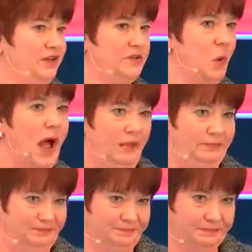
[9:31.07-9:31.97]
as well,
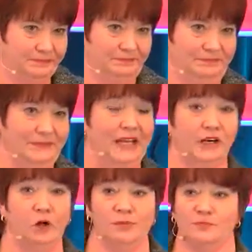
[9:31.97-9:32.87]
and it
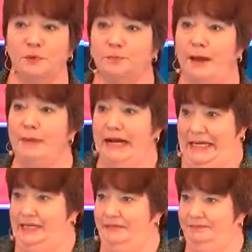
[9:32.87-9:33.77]
almost blew my mind.